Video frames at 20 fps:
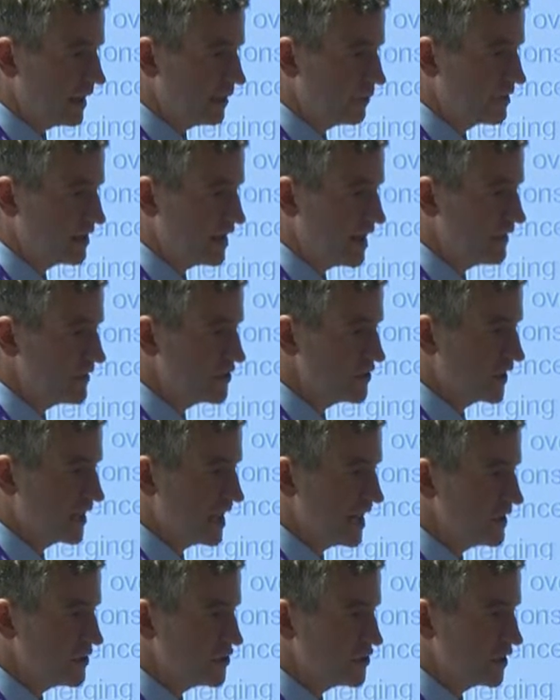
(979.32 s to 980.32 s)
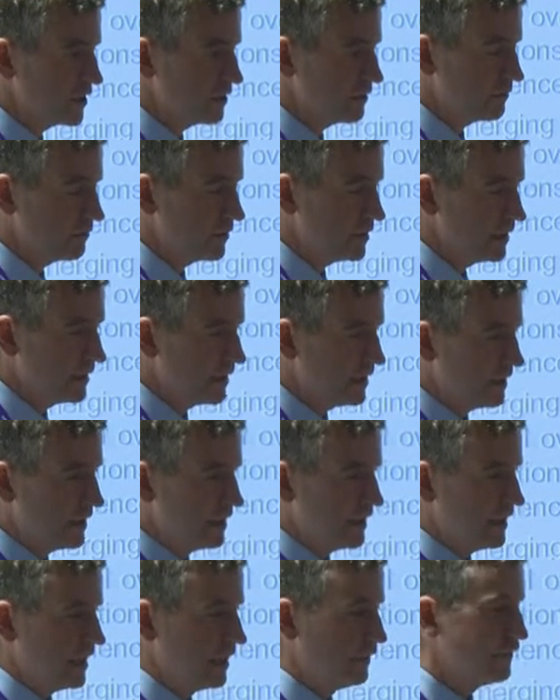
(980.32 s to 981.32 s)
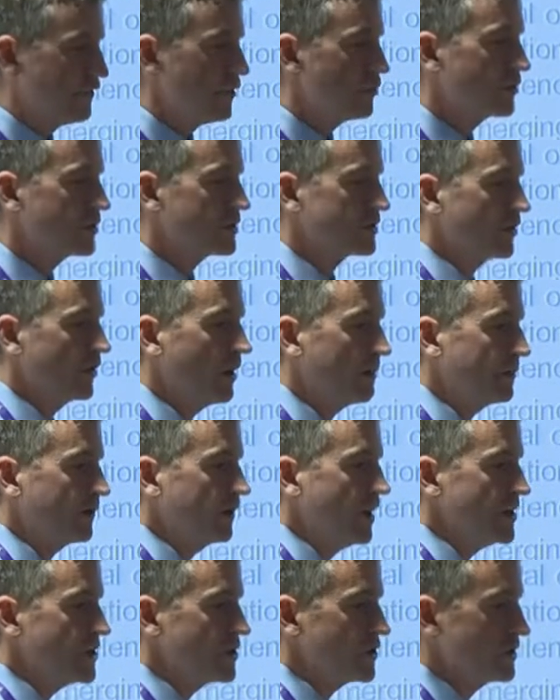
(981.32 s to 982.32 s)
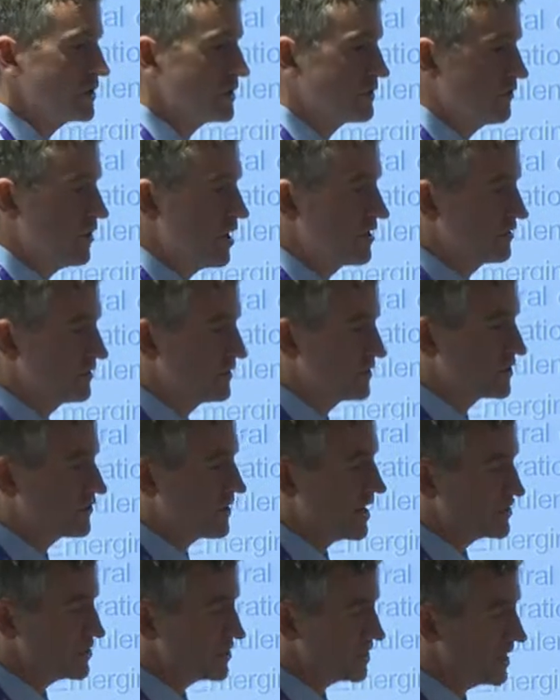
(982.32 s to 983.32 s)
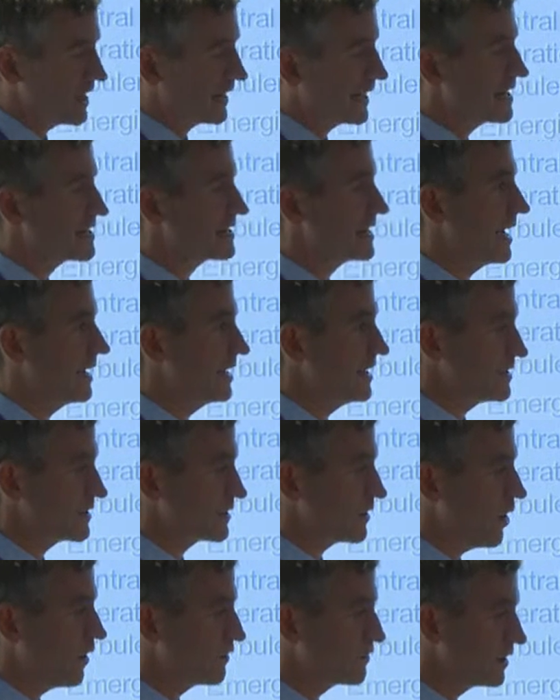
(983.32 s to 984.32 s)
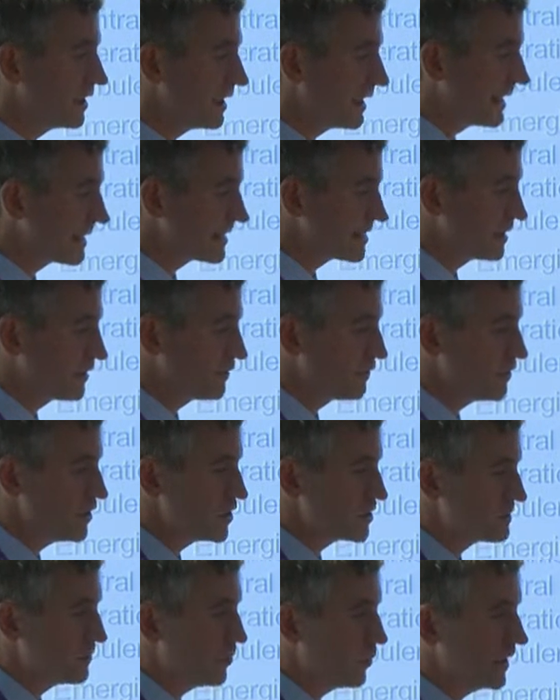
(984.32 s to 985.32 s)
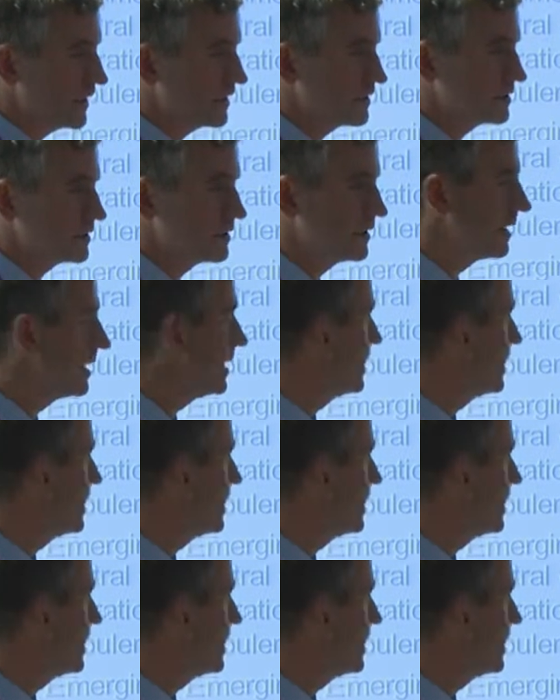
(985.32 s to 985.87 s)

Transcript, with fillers: with higher education, a focus on operations rather than strategy. I guess that is often linked to the first point.